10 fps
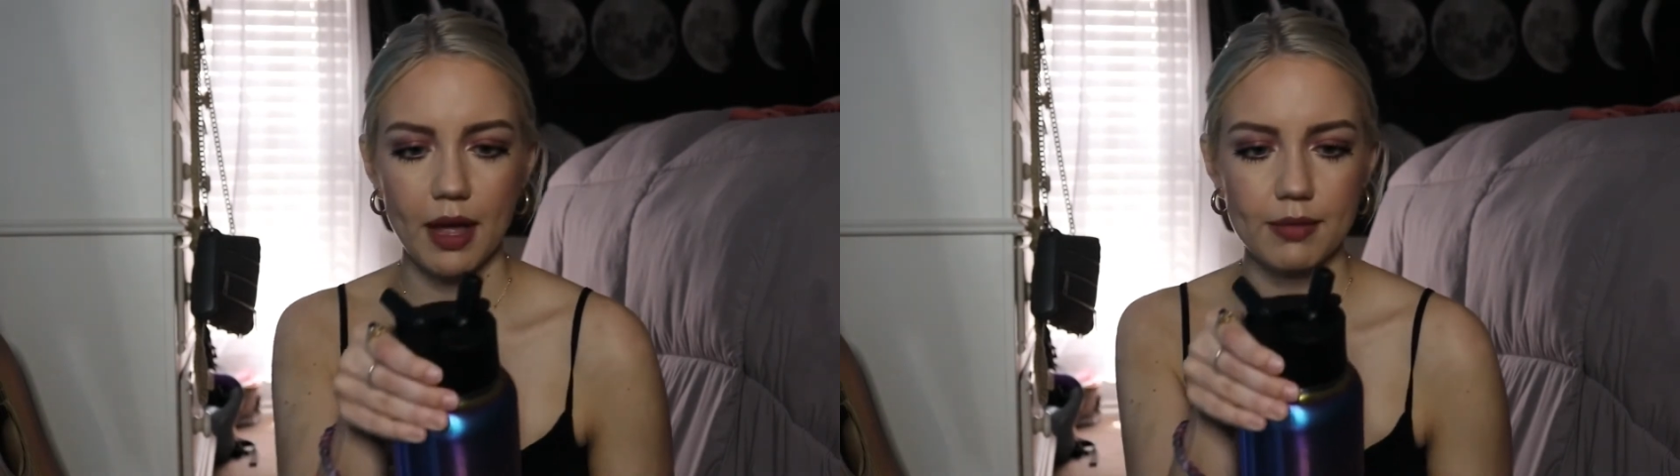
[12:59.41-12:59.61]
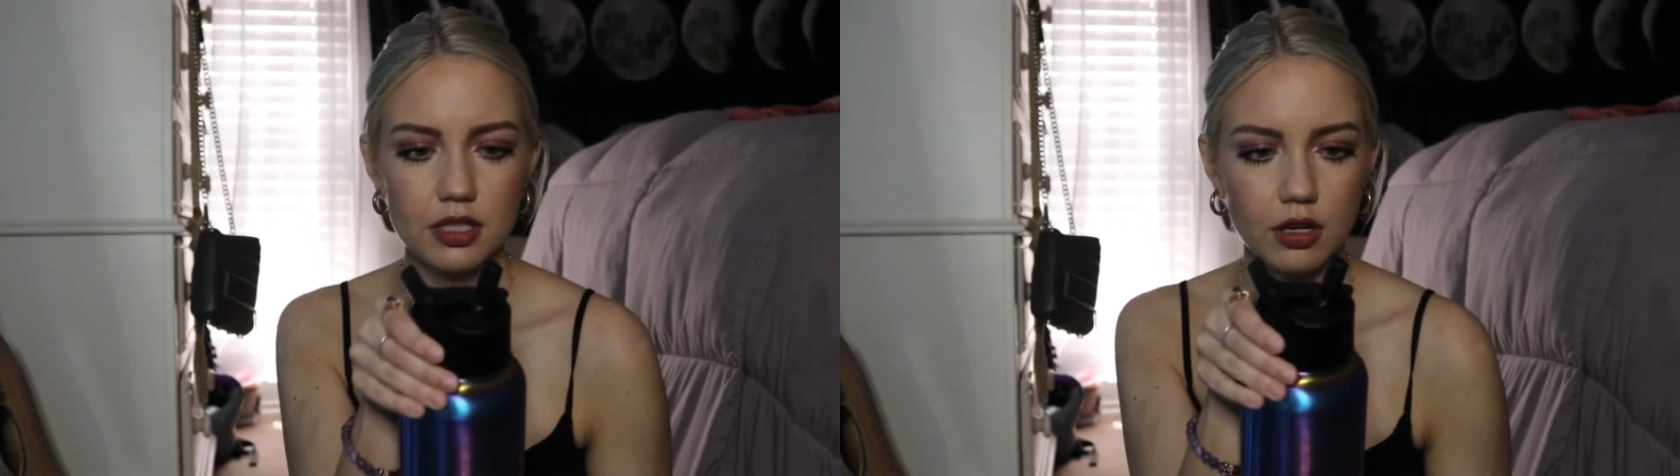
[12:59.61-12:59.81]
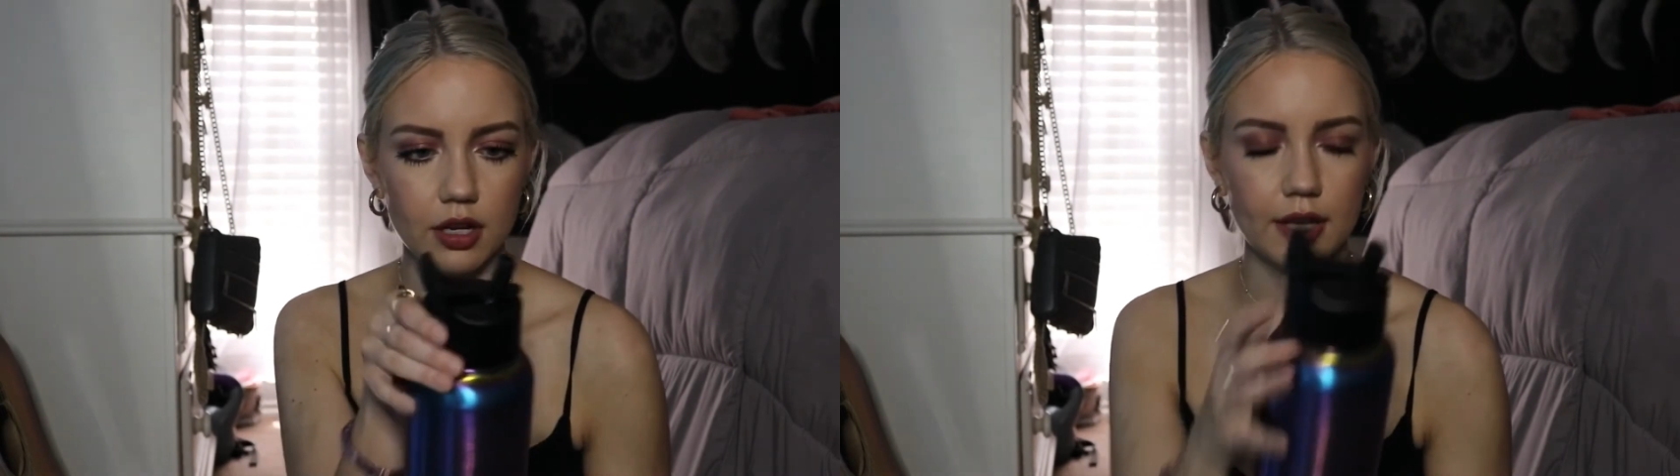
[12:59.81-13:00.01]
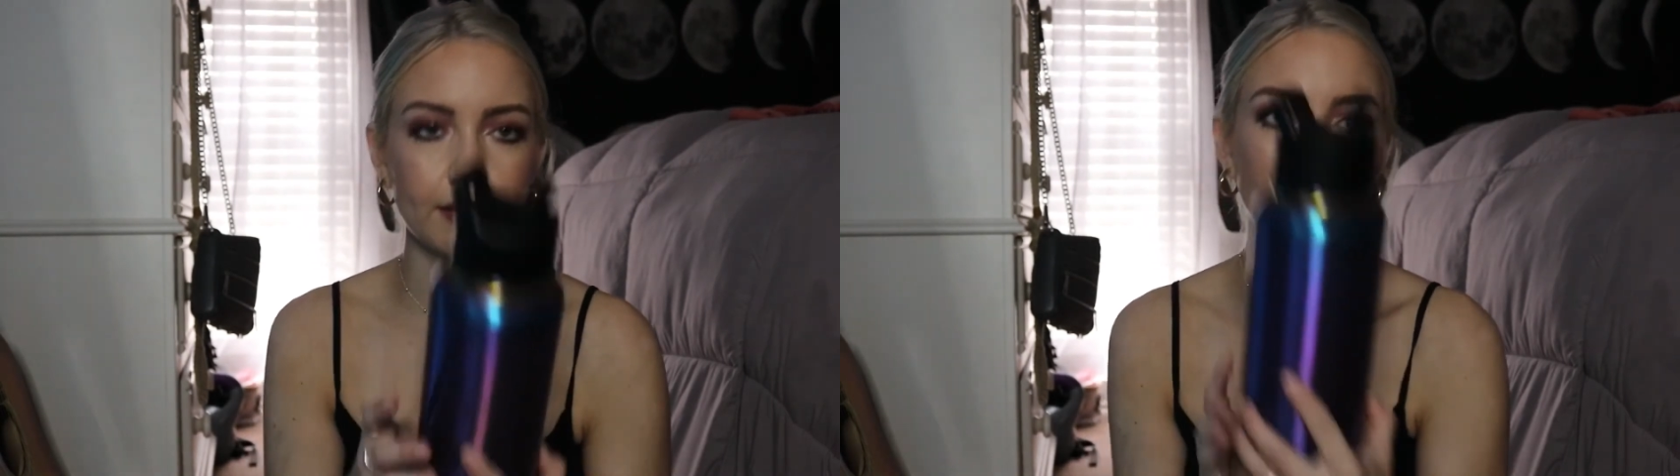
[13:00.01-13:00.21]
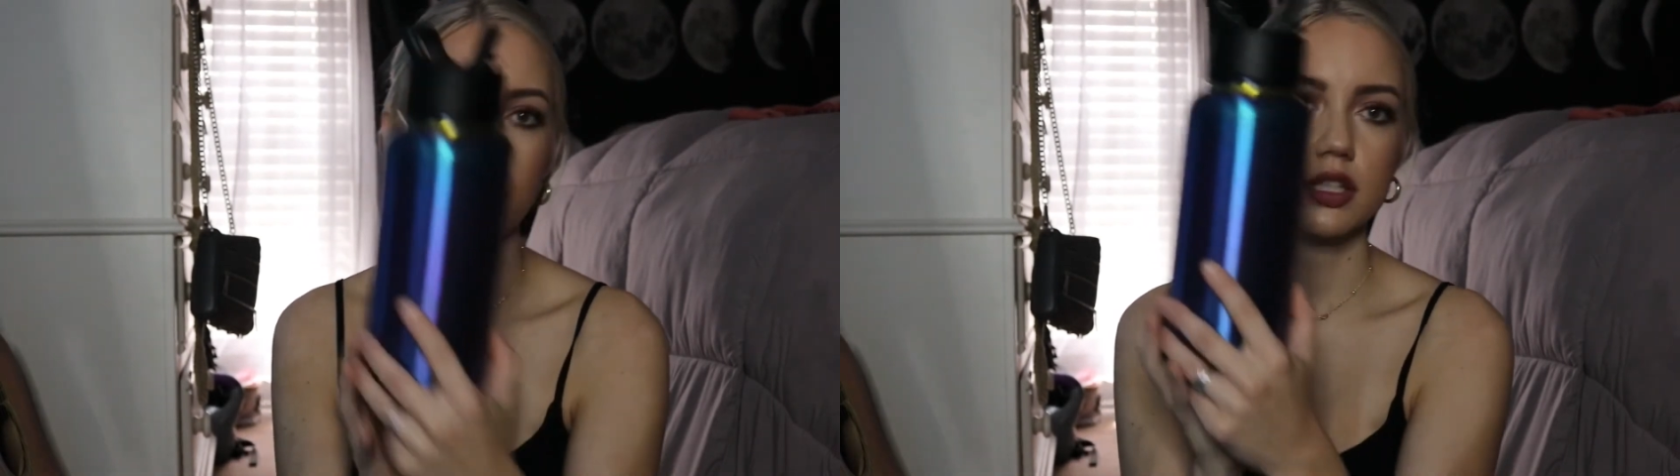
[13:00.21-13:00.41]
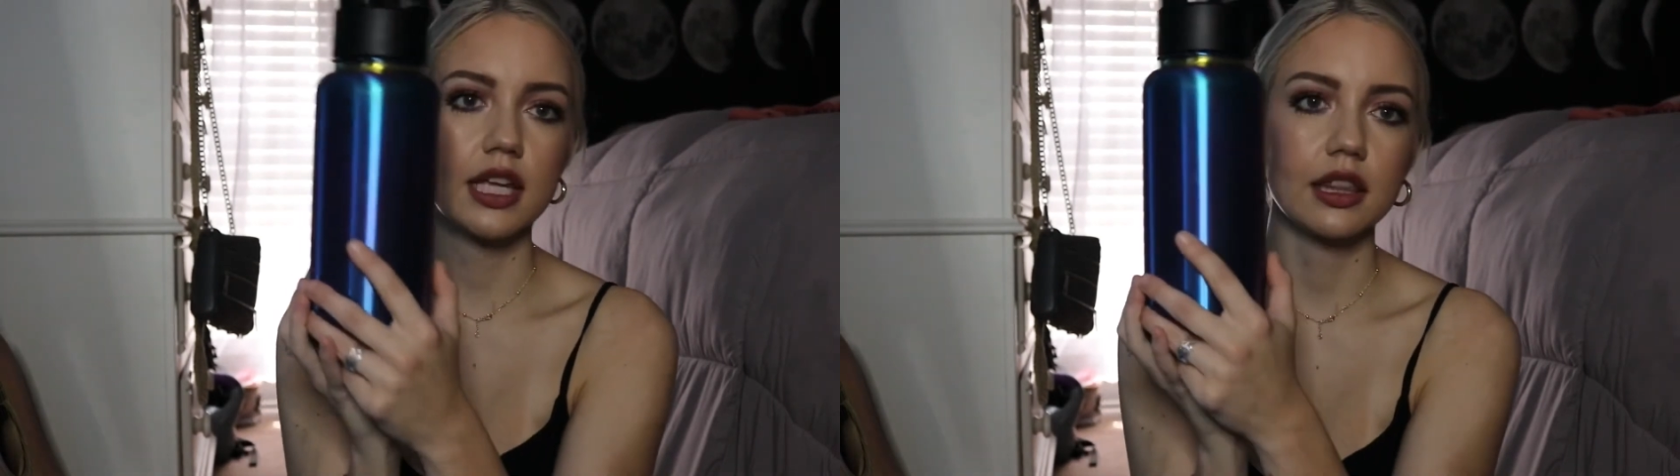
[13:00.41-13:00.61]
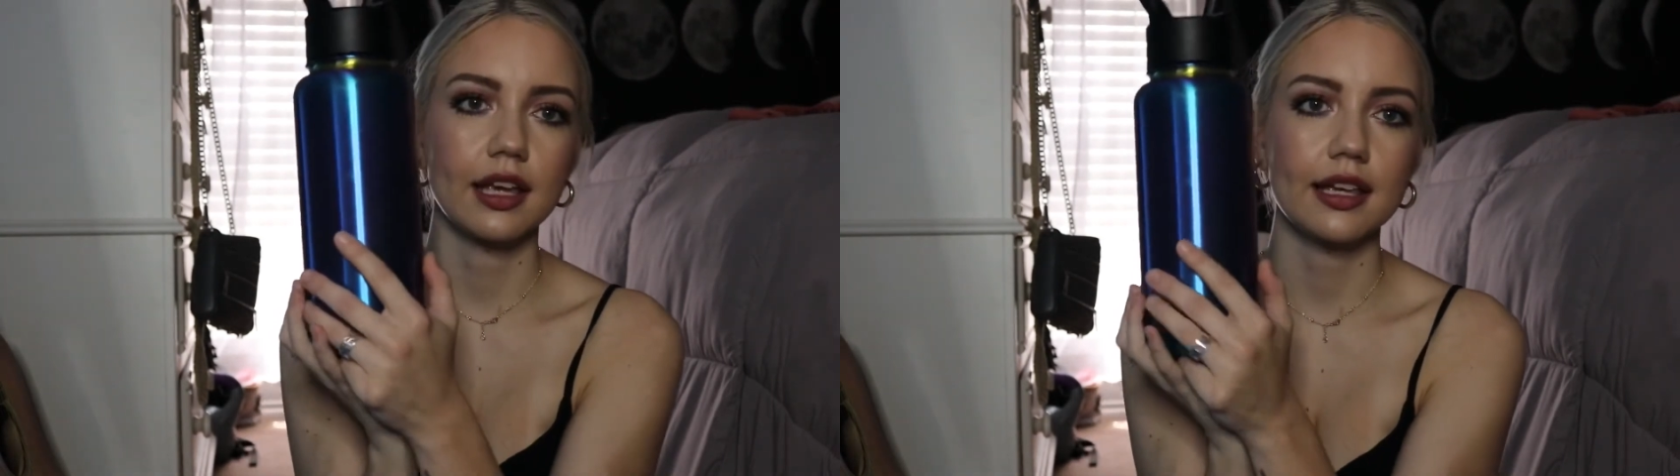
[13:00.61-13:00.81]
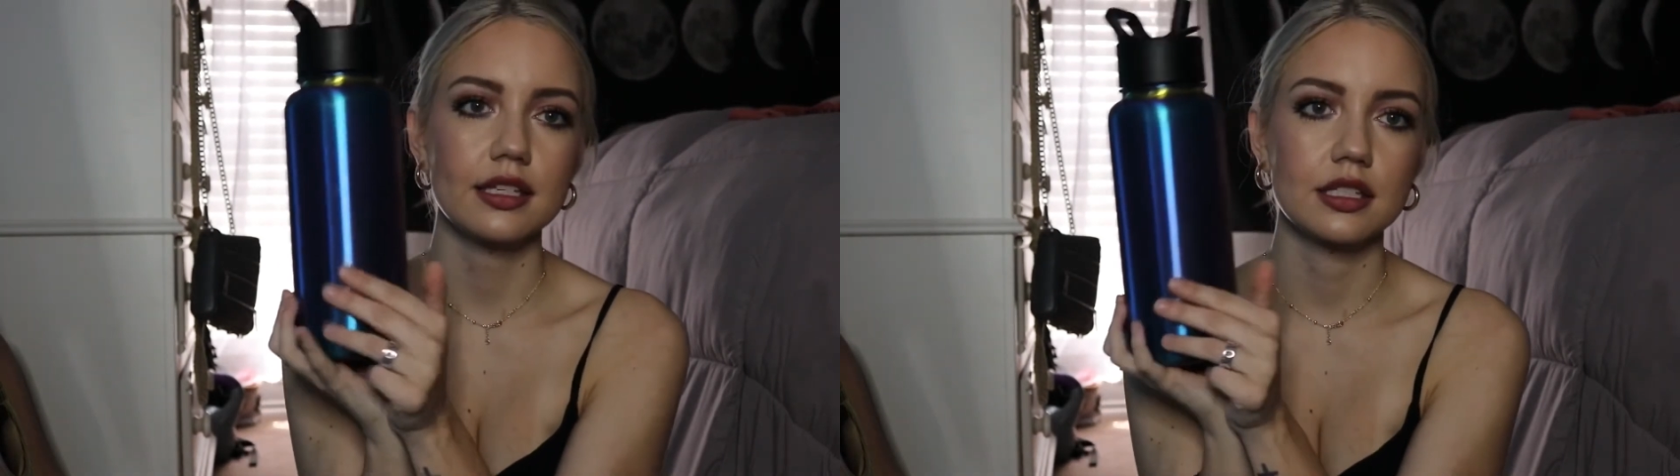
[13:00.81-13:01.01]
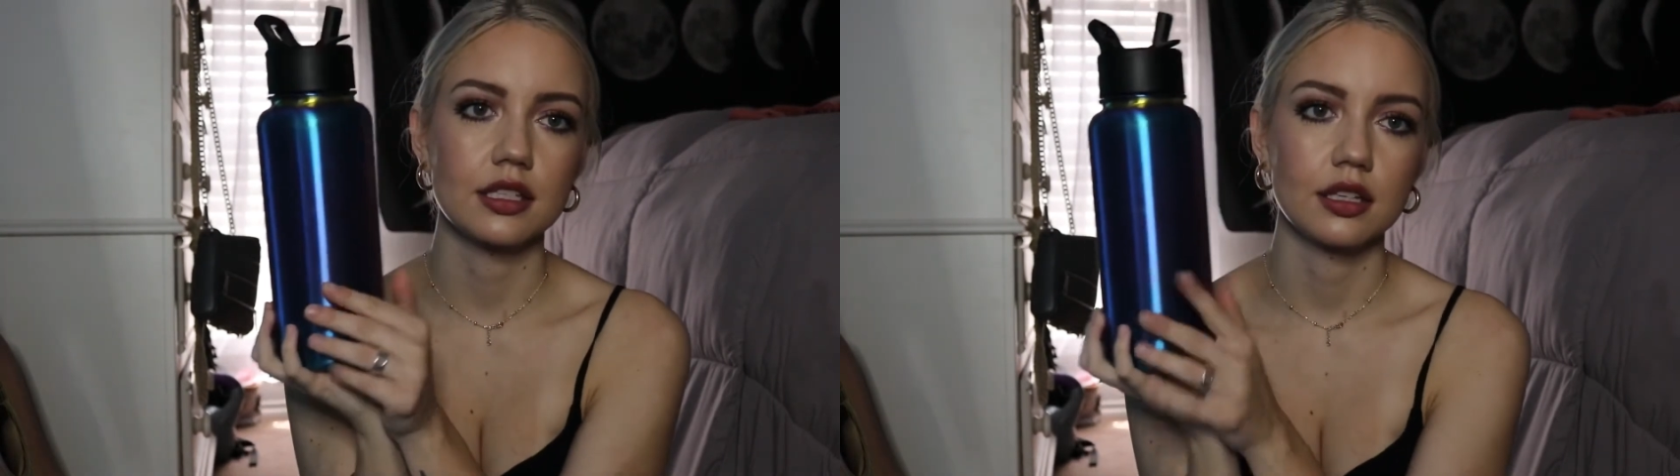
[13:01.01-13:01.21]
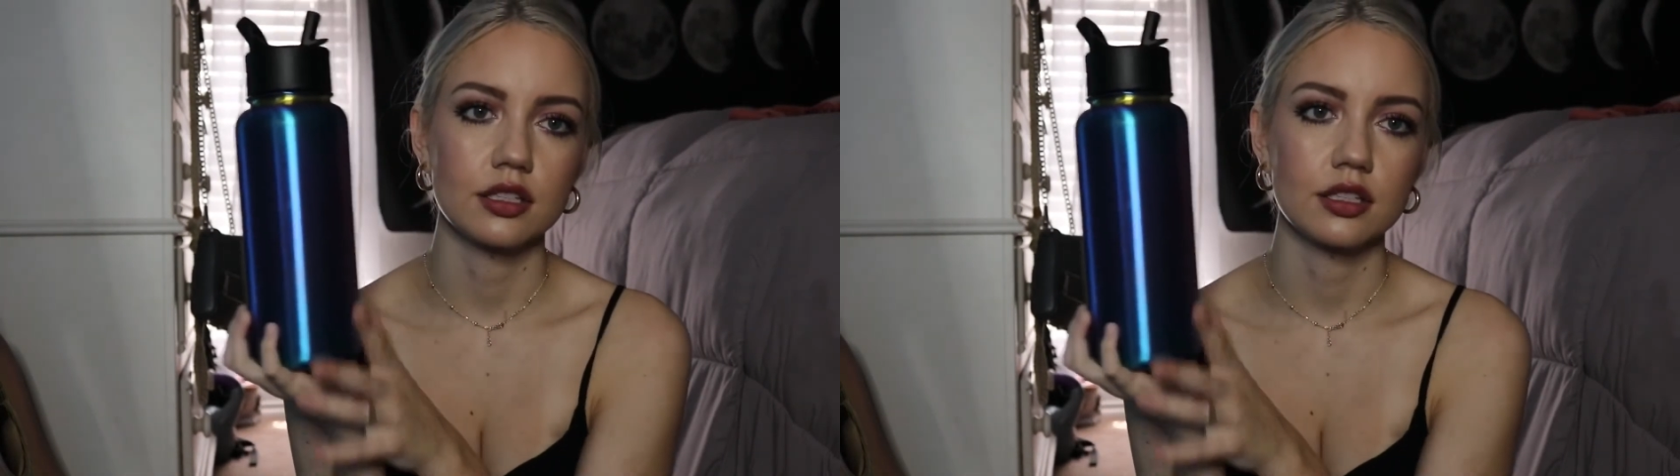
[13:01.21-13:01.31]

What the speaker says: Amazon looks like this.